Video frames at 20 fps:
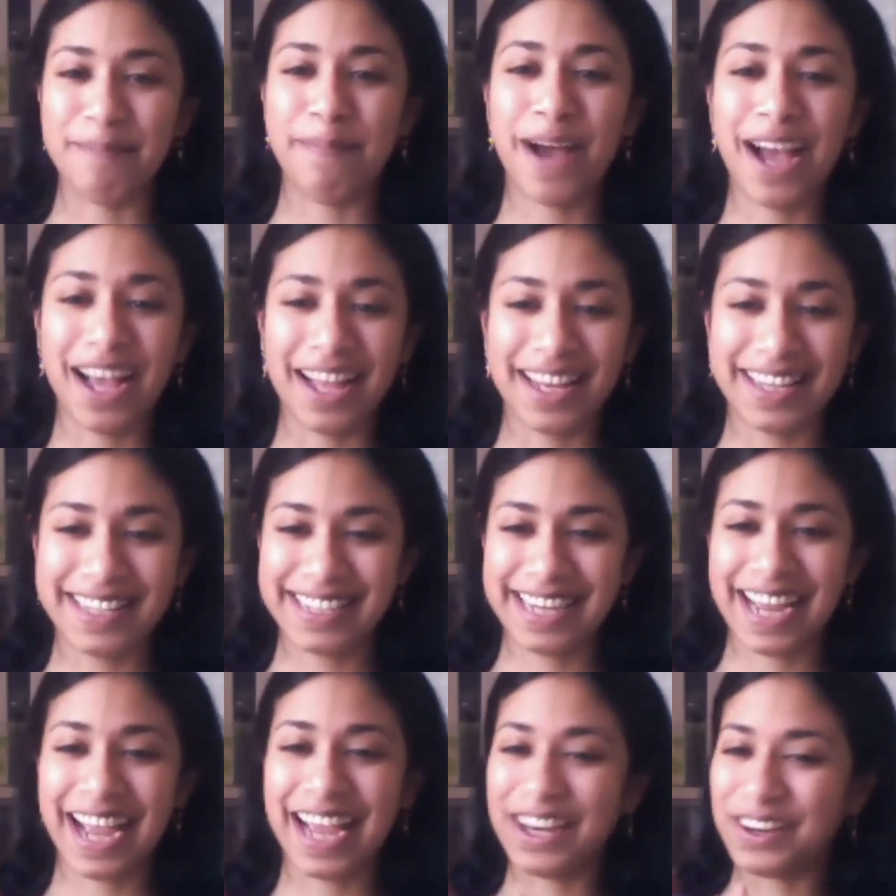But
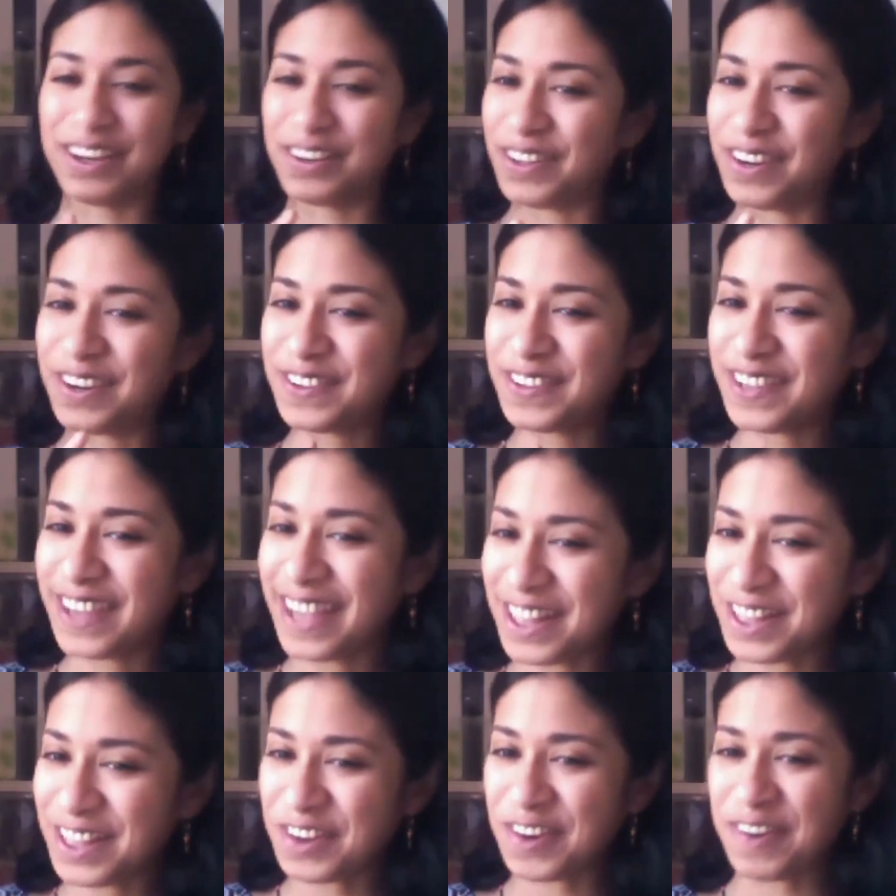I know there's a
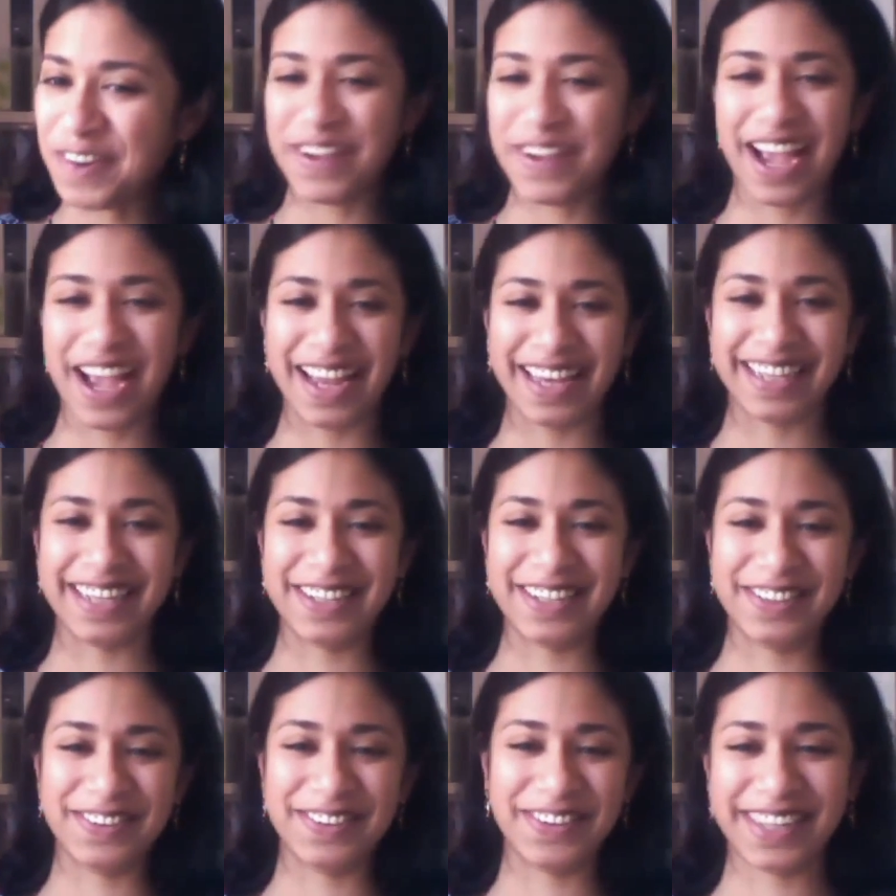history behind
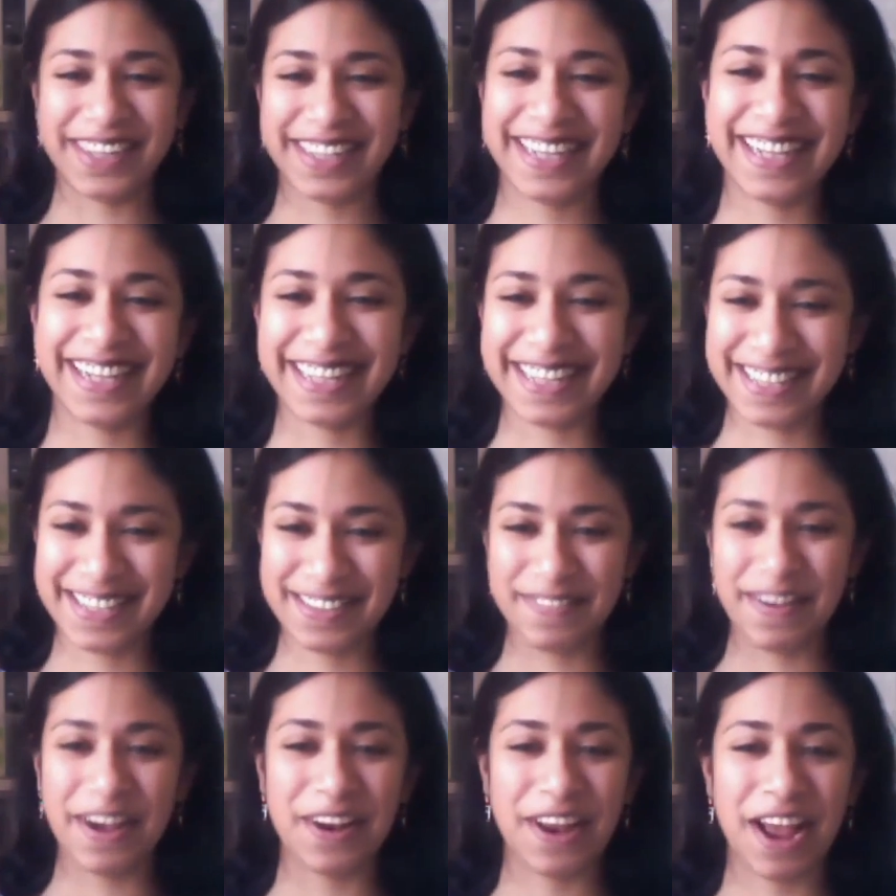it. You want to tell us
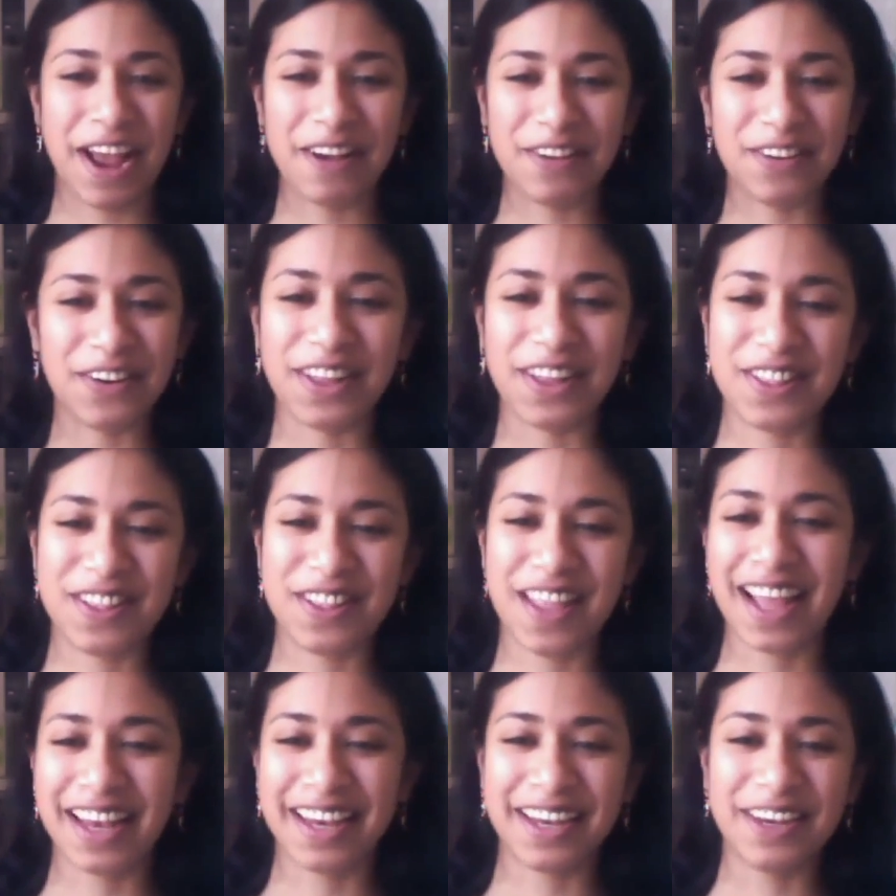about how you got
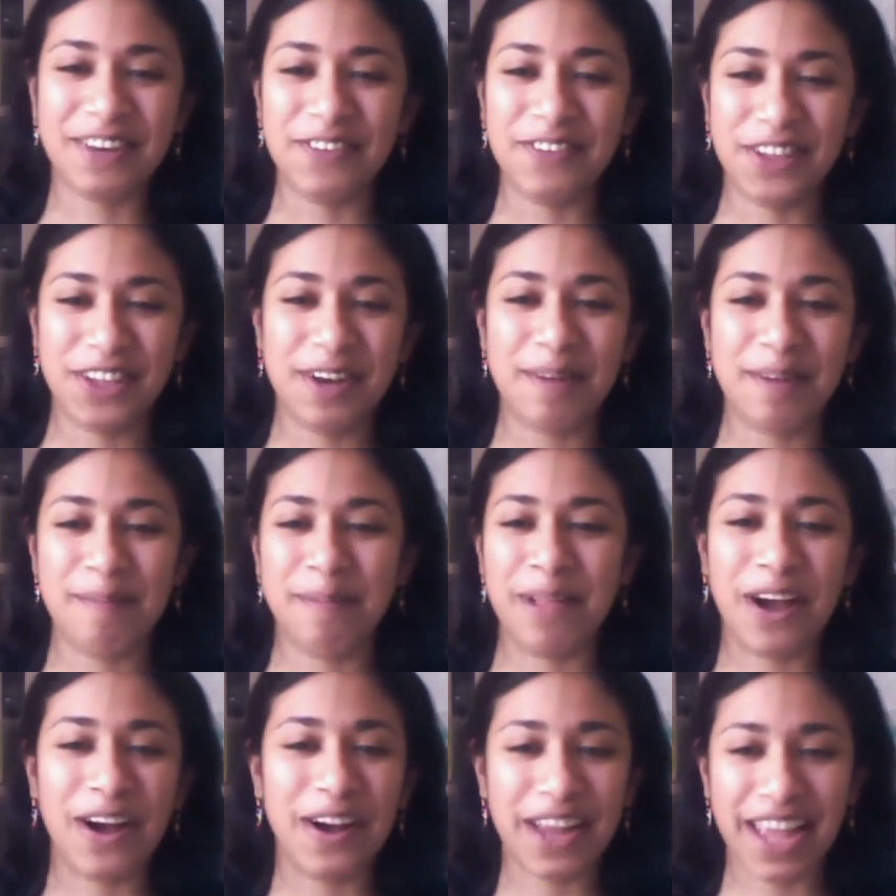started with your
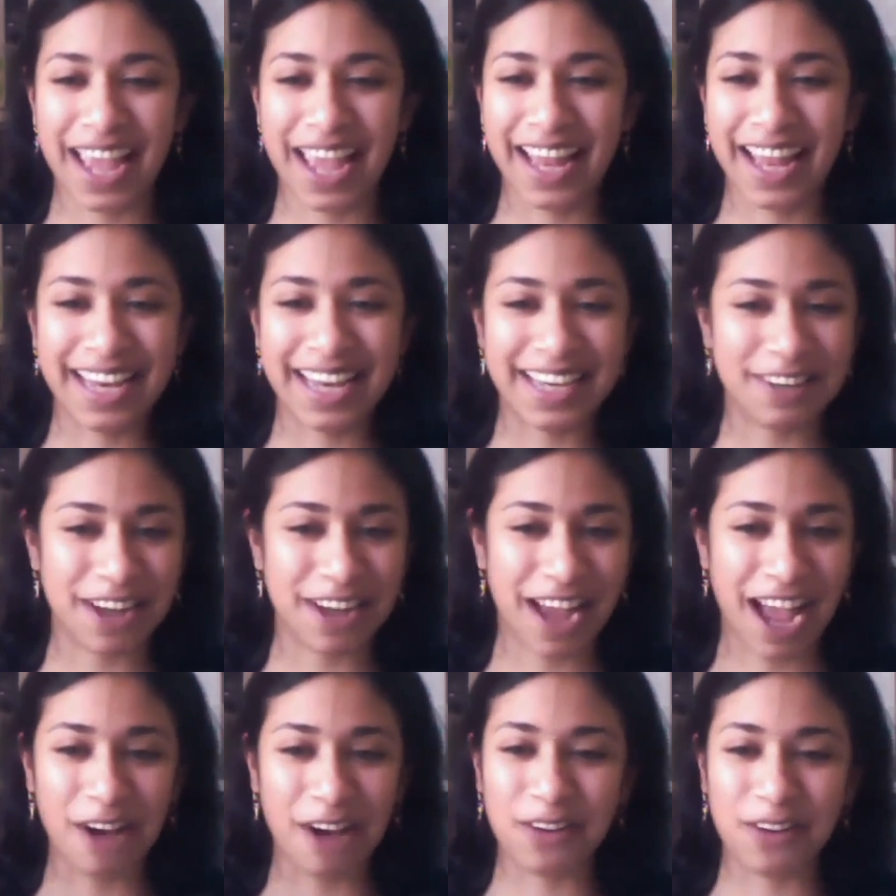blog and
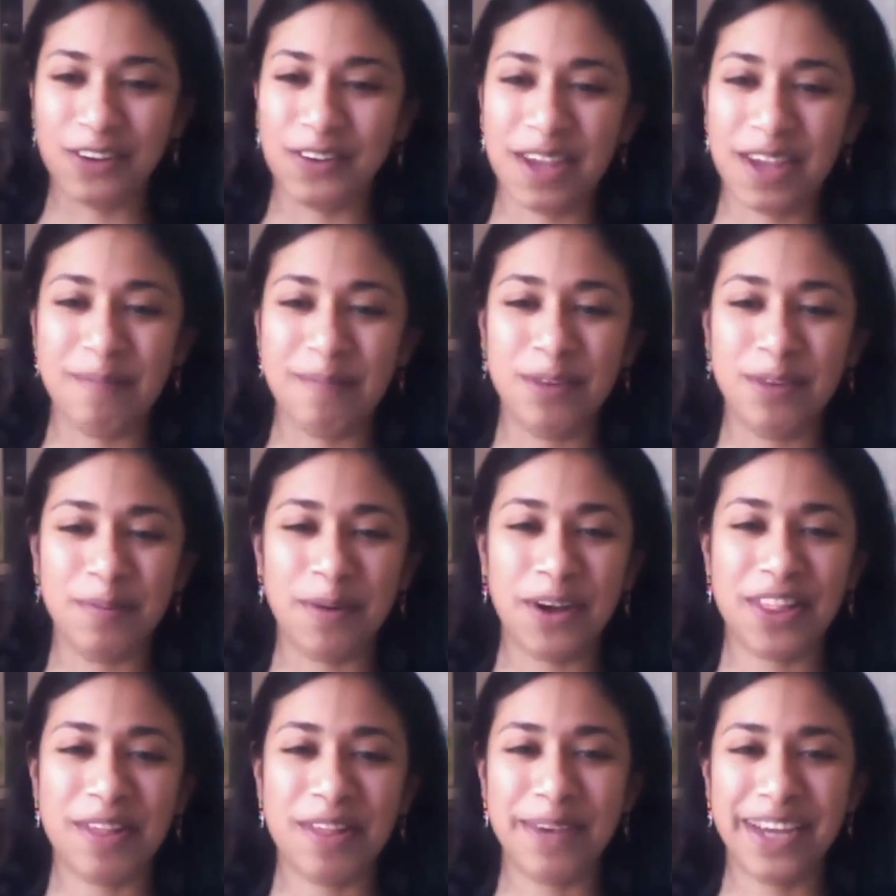how you came to
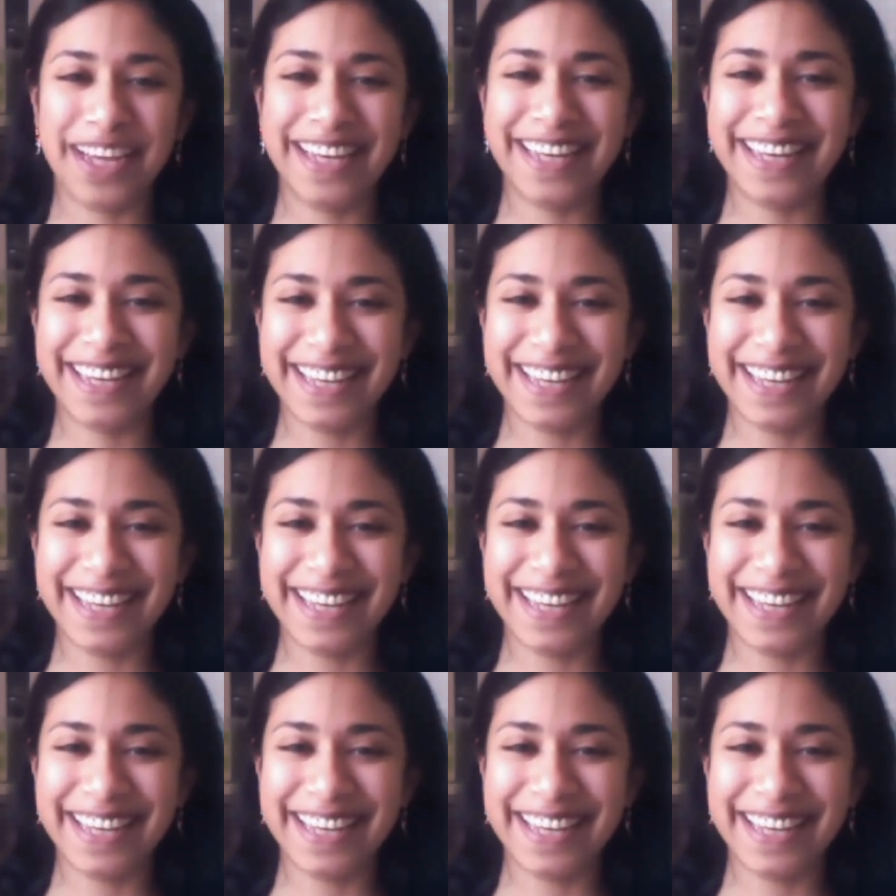Mossy Maid?